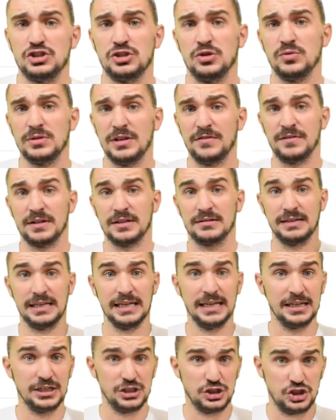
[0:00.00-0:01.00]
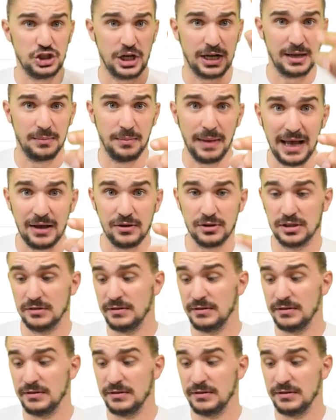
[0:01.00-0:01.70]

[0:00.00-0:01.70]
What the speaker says: So definitely check them out.